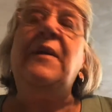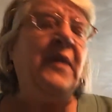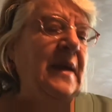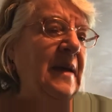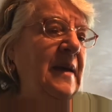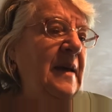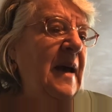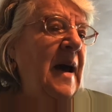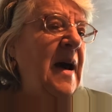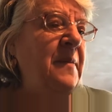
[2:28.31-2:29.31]
think
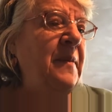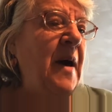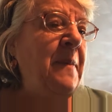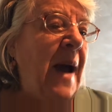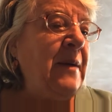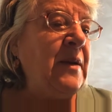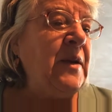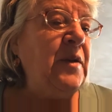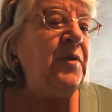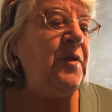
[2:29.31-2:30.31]
um, about
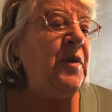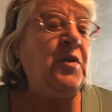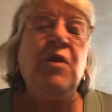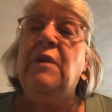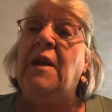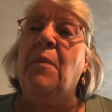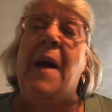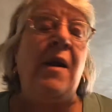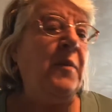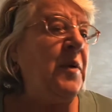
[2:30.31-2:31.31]
the the two little
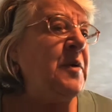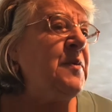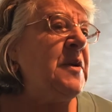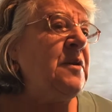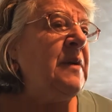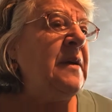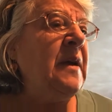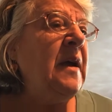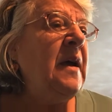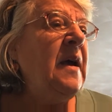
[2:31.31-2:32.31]
parables which are
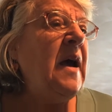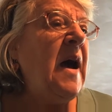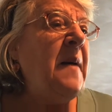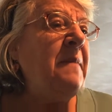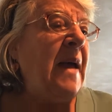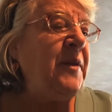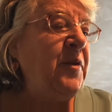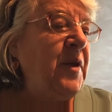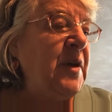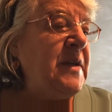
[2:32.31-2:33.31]
in uh,
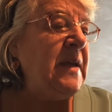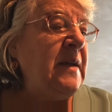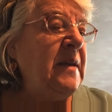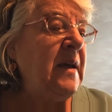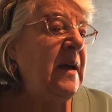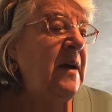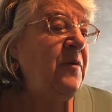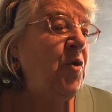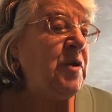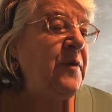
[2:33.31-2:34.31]
Matthew 13,
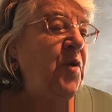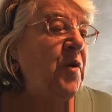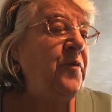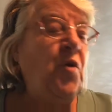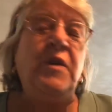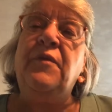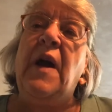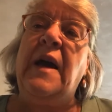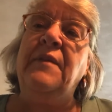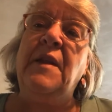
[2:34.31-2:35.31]
44 and
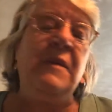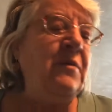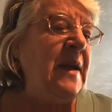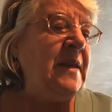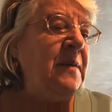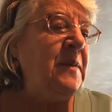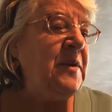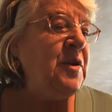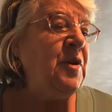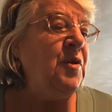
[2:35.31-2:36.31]
45. Let me read them
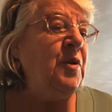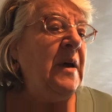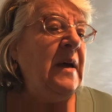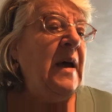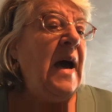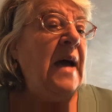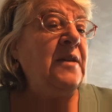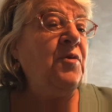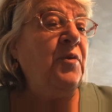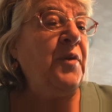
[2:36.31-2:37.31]
to you
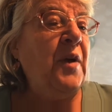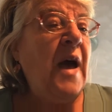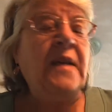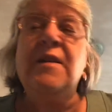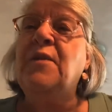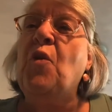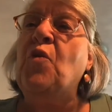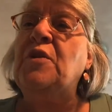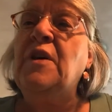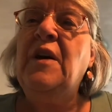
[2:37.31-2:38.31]
as, your, as the
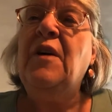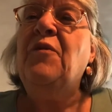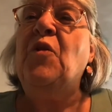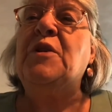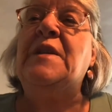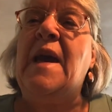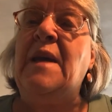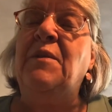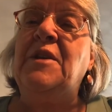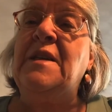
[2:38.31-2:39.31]
thought for
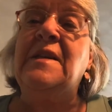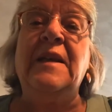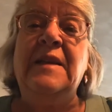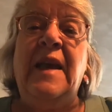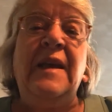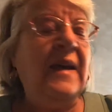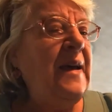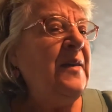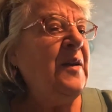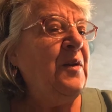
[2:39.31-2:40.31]
today, which is Sunday,
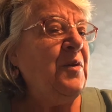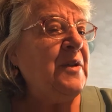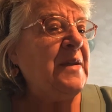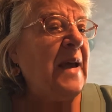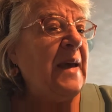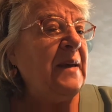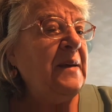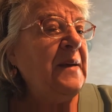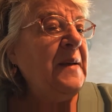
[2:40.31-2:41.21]
the Lord's Day.